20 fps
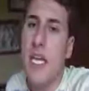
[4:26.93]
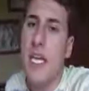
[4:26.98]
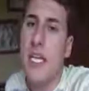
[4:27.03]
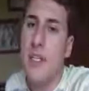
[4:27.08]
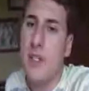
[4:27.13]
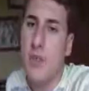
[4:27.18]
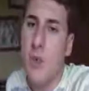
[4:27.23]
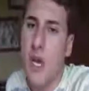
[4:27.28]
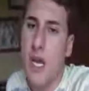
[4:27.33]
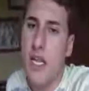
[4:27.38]

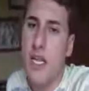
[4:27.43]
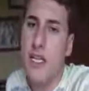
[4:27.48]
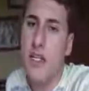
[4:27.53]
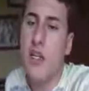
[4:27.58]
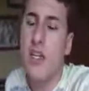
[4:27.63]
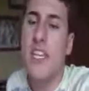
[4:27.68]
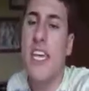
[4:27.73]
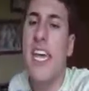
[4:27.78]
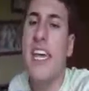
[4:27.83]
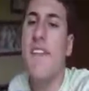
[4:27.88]

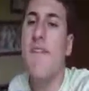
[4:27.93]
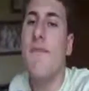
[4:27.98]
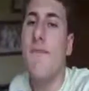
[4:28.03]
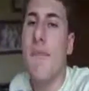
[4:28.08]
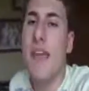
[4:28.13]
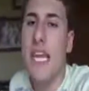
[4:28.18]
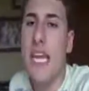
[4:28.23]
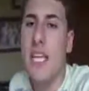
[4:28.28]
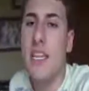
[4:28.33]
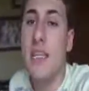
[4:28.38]

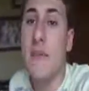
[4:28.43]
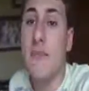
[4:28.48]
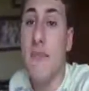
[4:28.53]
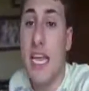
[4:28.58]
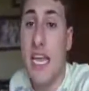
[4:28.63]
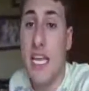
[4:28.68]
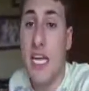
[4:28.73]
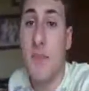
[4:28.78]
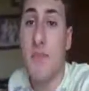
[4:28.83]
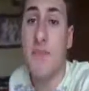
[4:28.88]
the
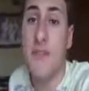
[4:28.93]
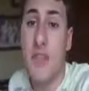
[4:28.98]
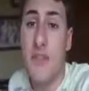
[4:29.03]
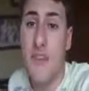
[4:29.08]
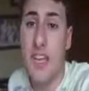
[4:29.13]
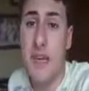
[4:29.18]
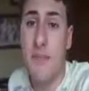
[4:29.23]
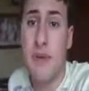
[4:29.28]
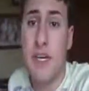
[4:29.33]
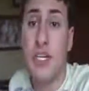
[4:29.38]
makeup for the
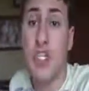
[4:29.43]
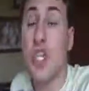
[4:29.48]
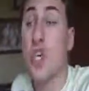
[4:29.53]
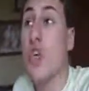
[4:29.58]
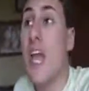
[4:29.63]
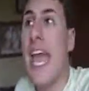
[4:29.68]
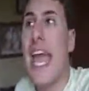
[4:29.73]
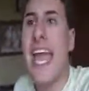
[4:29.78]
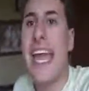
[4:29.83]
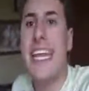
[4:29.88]
vampires
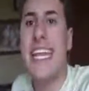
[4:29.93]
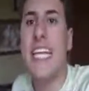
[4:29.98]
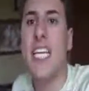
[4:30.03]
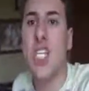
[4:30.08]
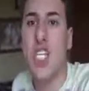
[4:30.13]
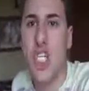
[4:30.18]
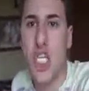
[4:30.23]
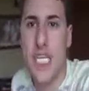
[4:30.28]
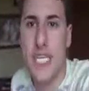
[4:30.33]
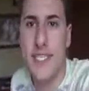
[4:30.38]
look any
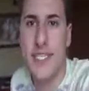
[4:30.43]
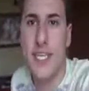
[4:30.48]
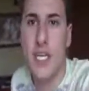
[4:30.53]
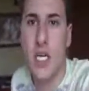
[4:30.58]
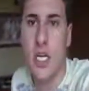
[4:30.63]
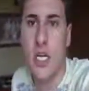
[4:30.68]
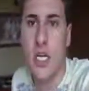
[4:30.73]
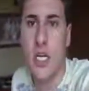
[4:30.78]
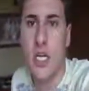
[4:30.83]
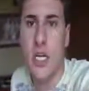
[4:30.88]

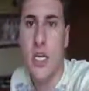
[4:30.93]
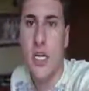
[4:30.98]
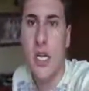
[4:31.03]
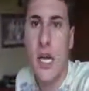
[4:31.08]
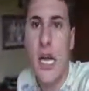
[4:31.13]
cheesier?